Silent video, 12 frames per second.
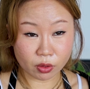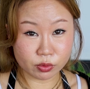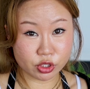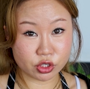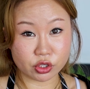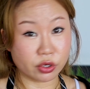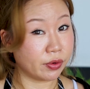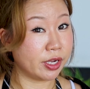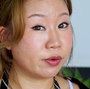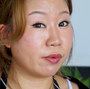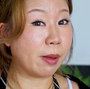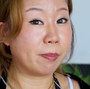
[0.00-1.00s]
which is
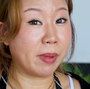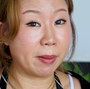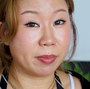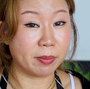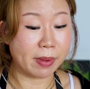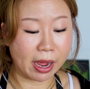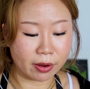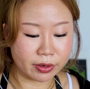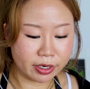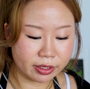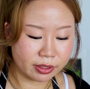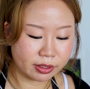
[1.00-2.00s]
Korean red pepper
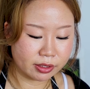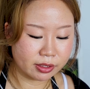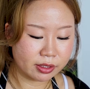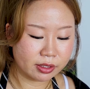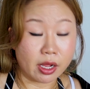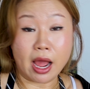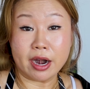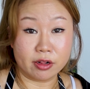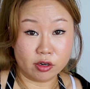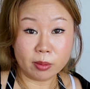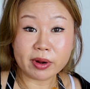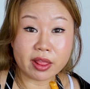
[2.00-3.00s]
powder. Add a
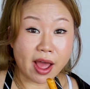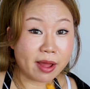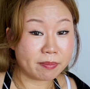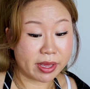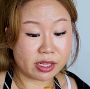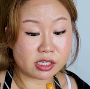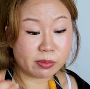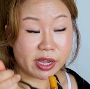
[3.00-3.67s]
little bit of that, make it